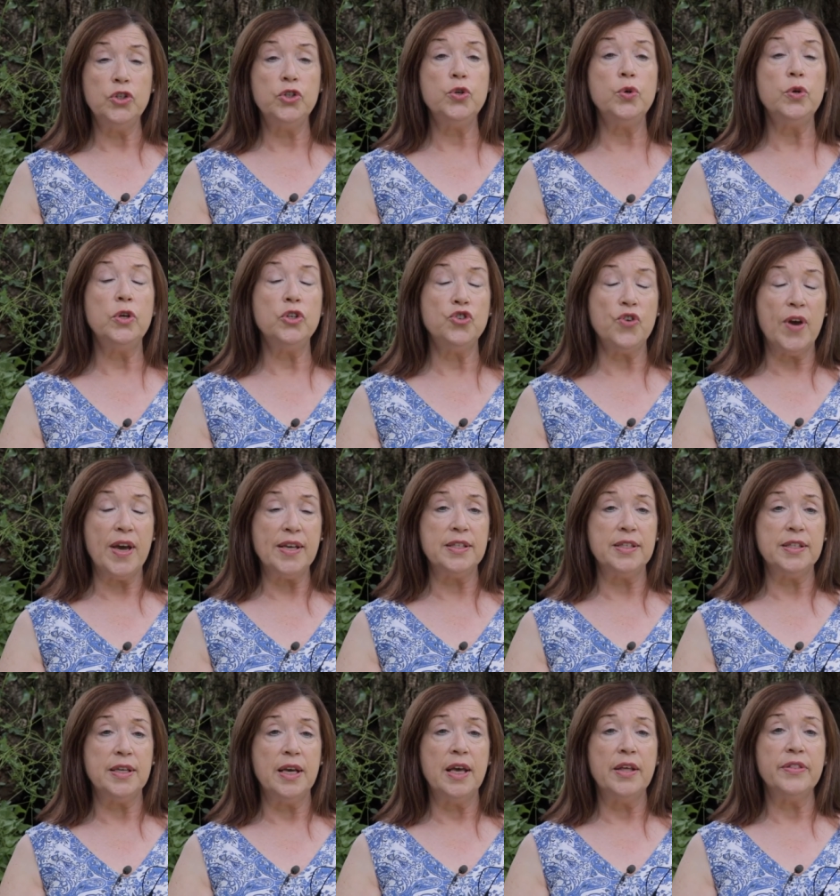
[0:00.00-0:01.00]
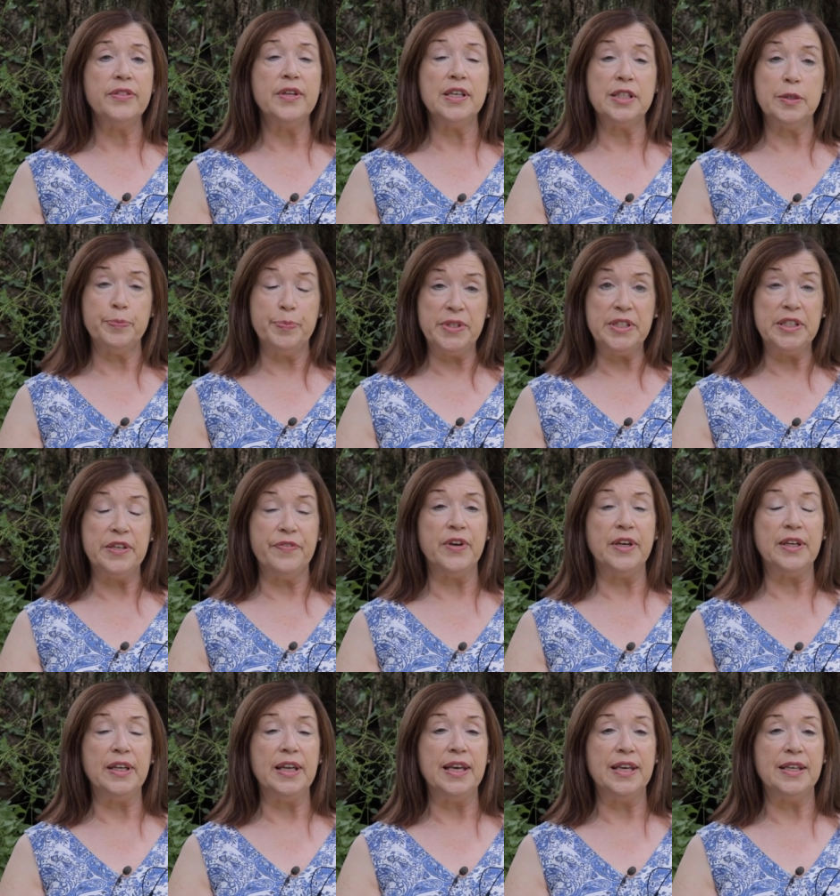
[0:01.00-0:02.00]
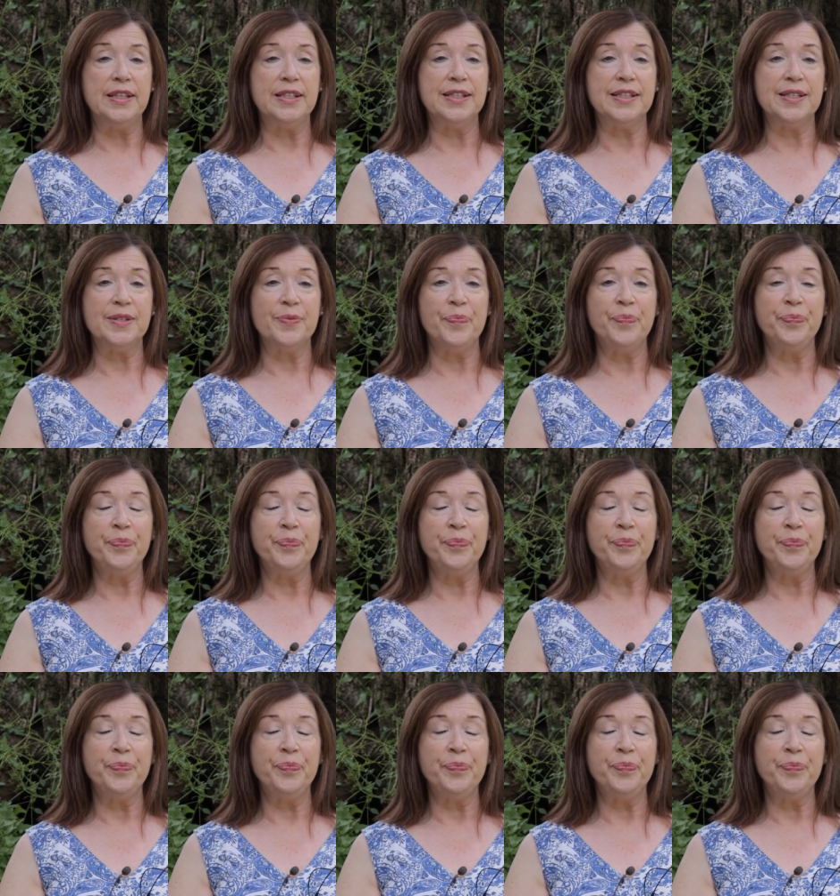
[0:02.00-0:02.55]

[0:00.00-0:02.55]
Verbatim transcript: to address their specific needs.